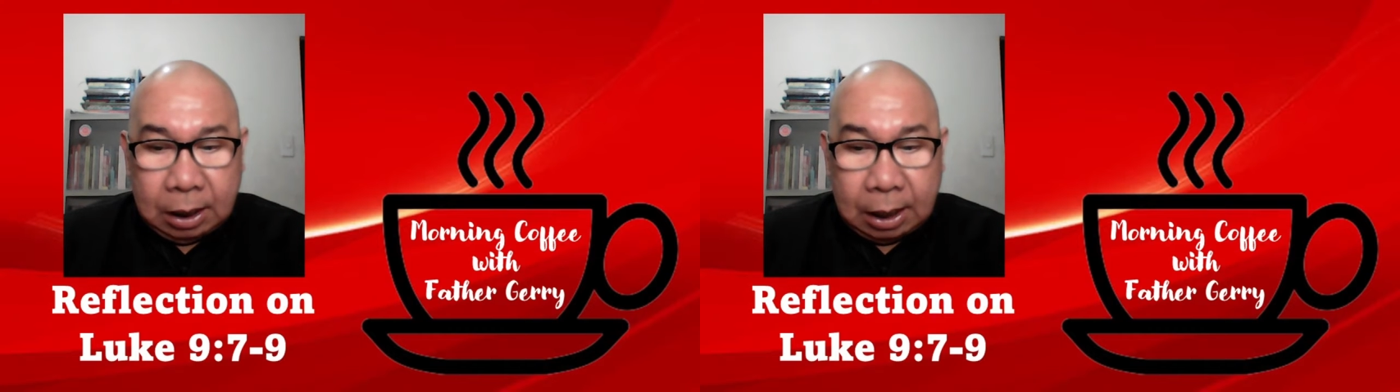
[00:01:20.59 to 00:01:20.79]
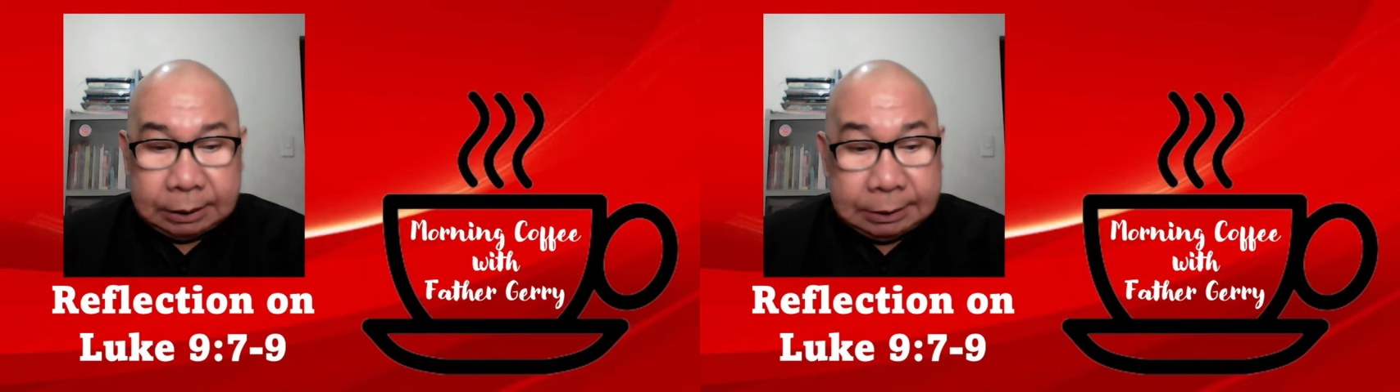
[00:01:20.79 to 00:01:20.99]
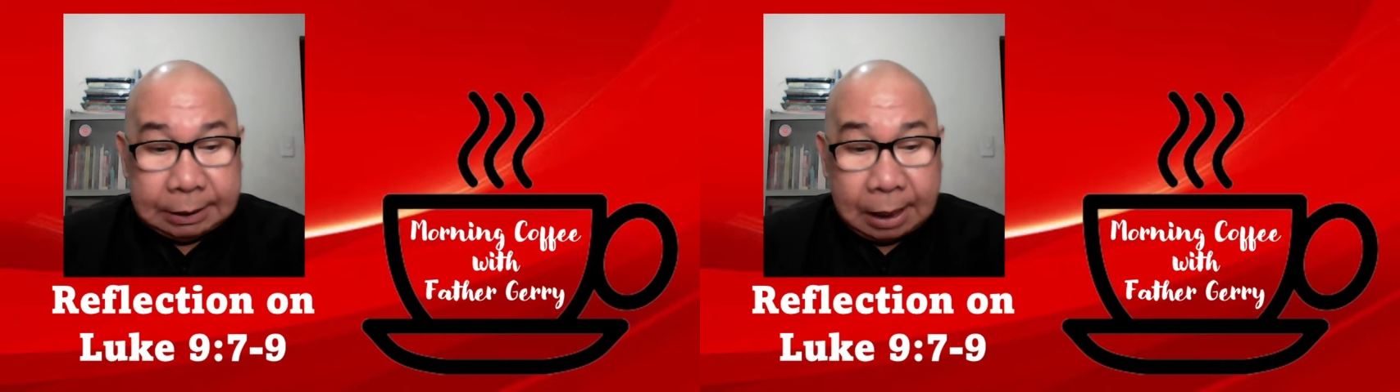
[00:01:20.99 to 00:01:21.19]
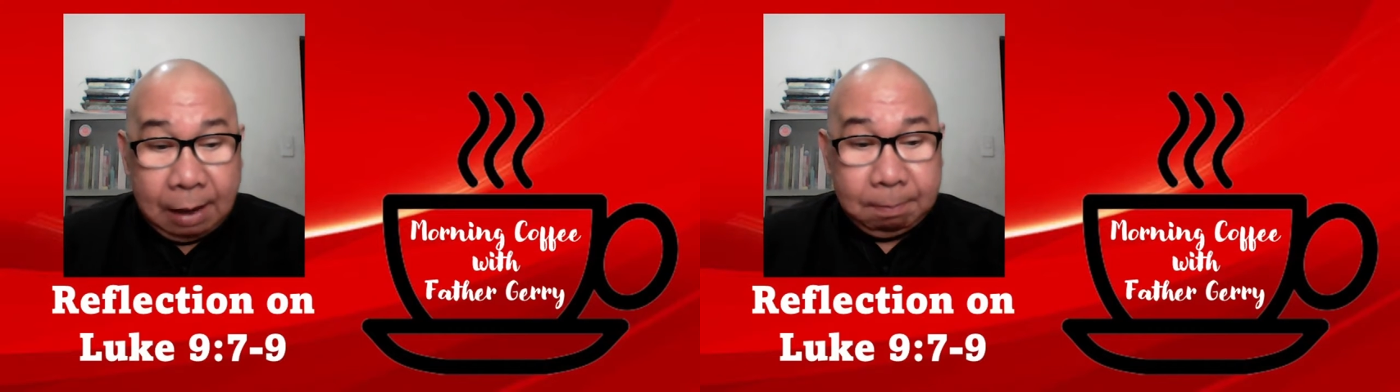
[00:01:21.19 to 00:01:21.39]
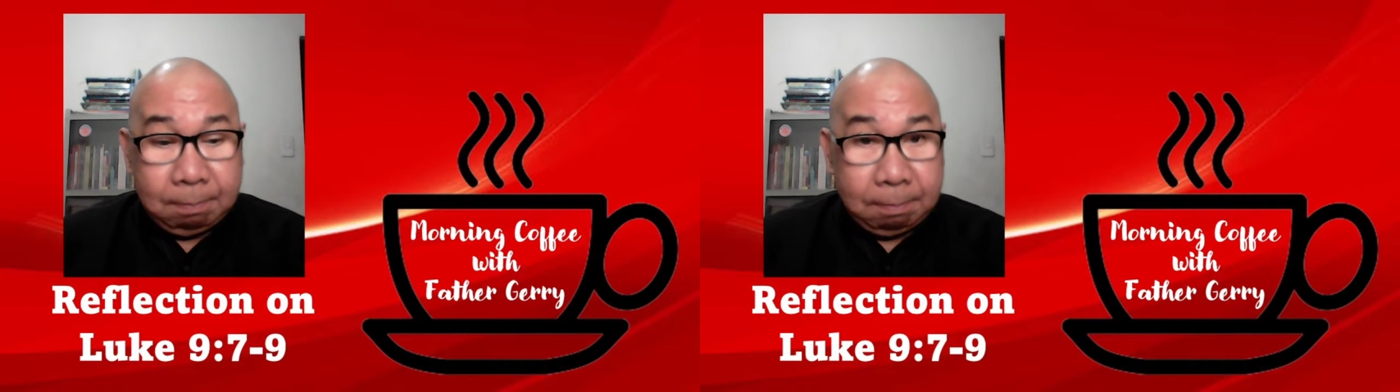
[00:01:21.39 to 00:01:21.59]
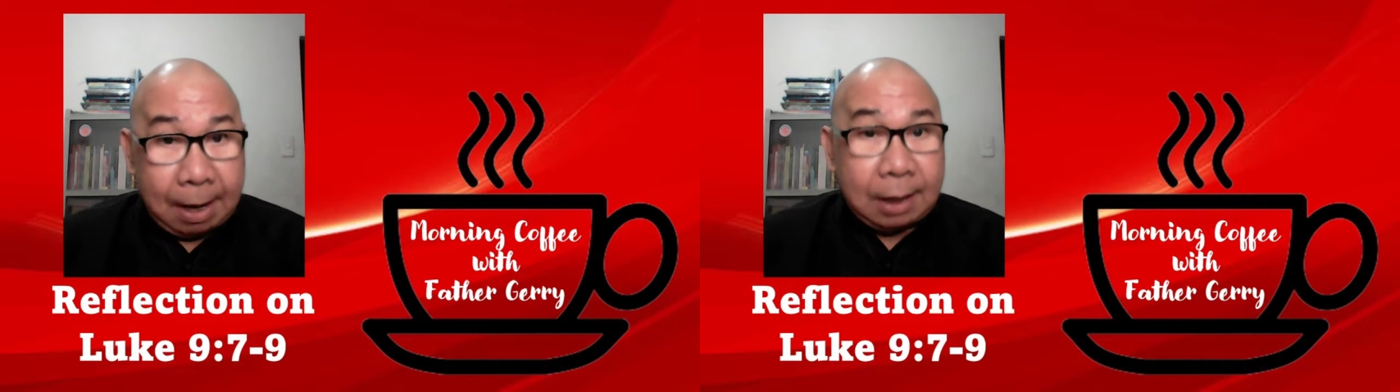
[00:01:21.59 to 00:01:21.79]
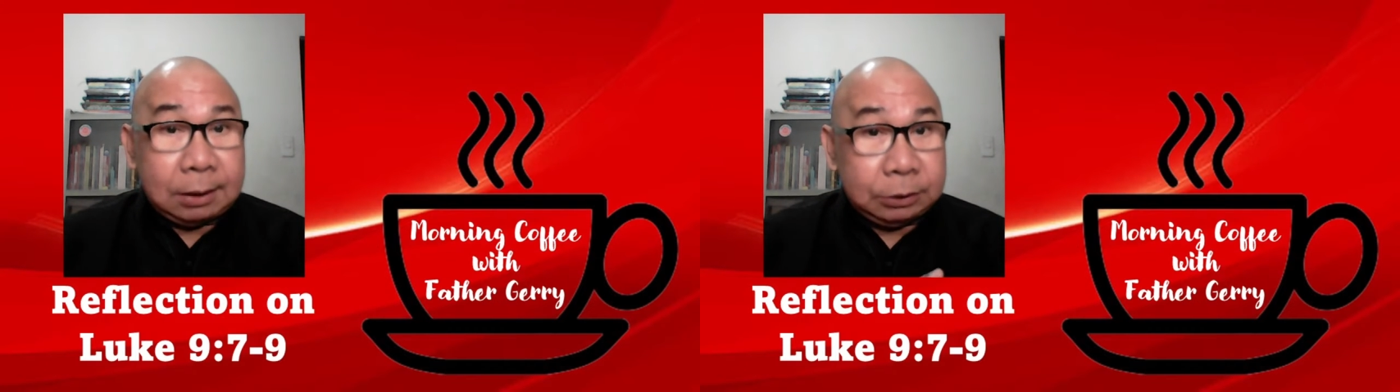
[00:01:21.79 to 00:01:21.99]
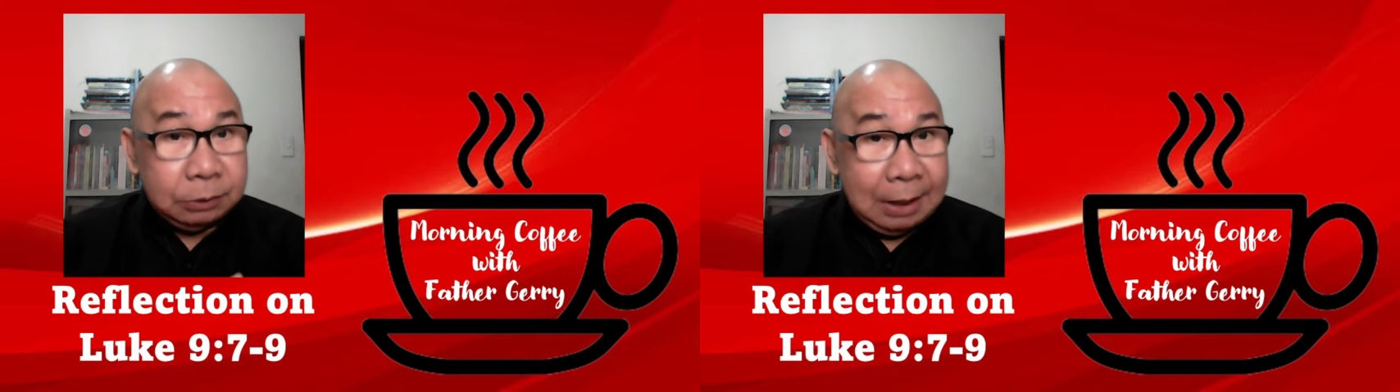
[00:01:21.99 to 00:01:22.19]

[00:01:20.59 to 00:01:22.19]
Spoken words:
had come back to